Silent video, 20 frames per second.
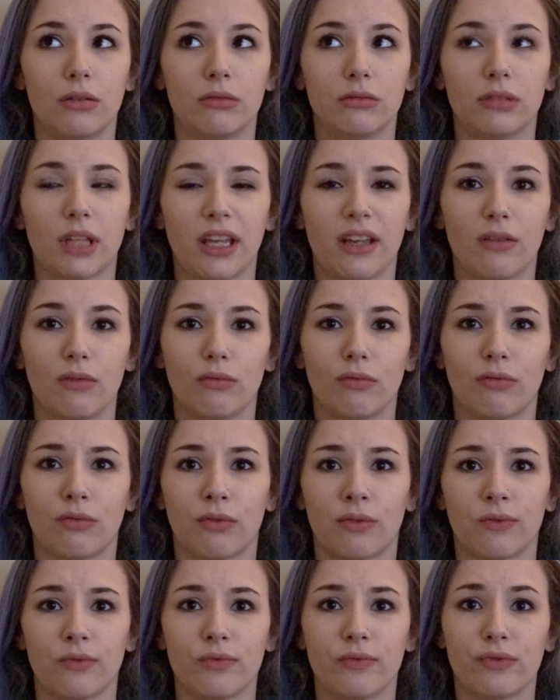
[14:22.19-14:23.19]
like
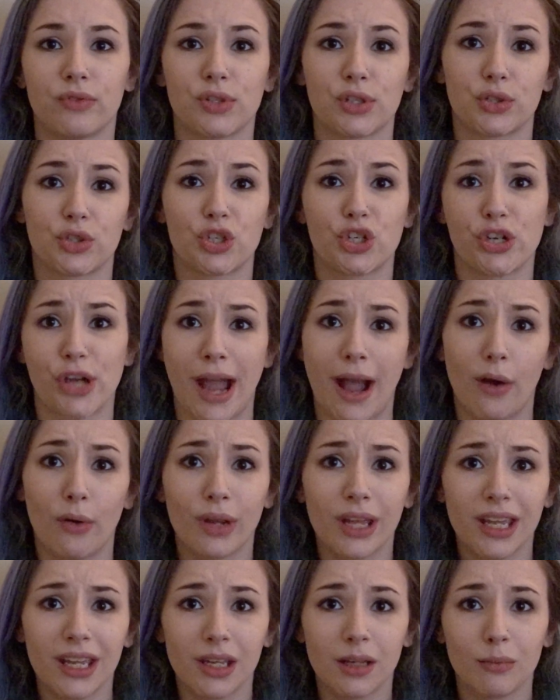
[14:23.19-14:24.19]

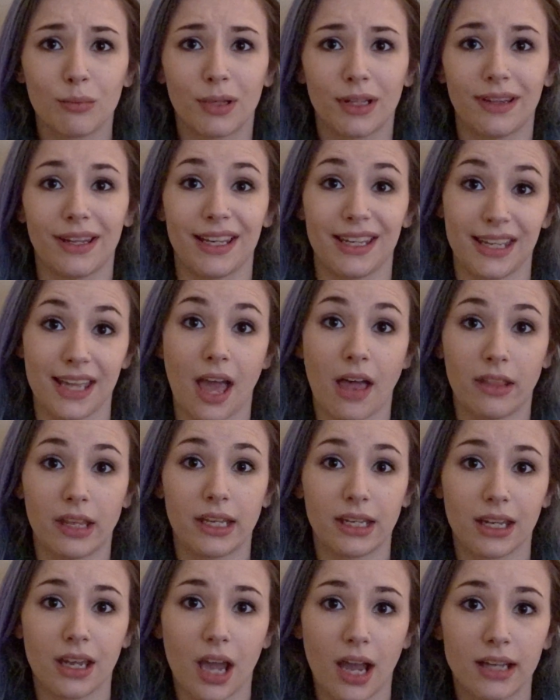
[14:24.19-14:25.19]
shouting, but like
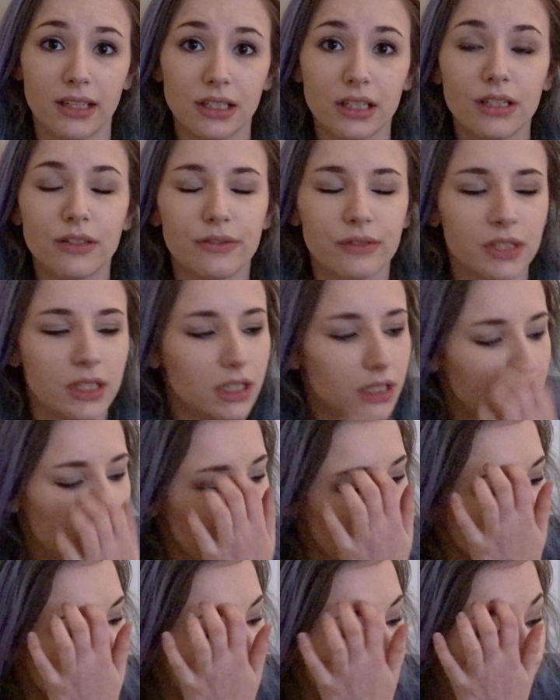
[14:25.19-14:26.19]
yelling, kind of.
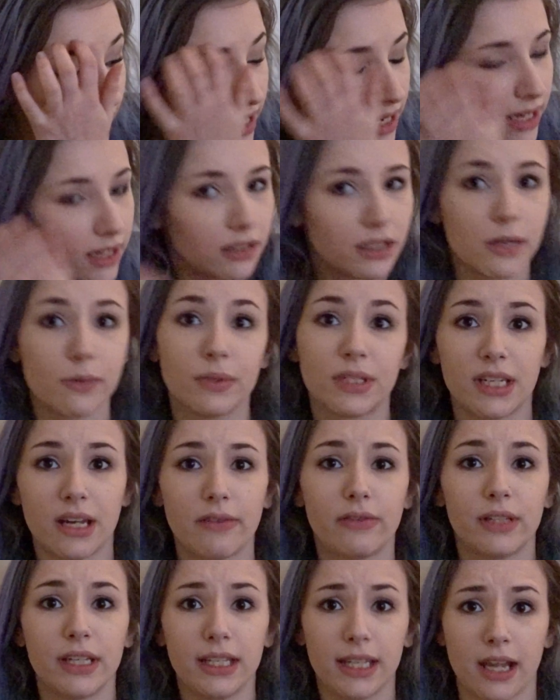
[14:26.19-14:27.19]
Definitely fighting. It was
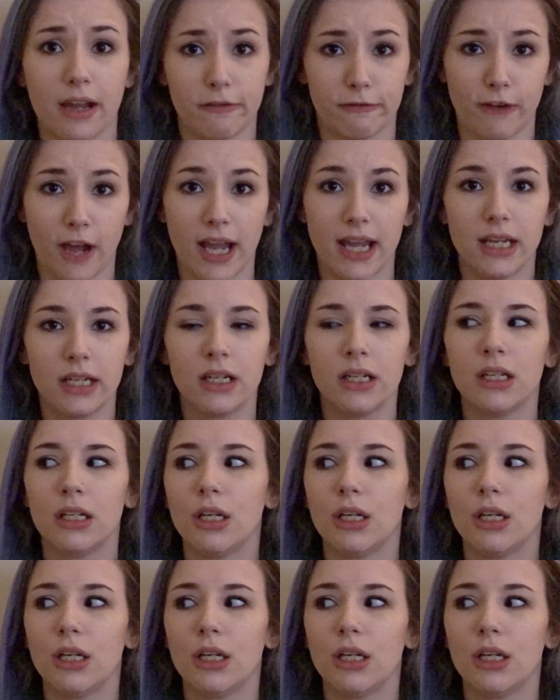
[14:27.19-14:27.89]
definitely like a fight.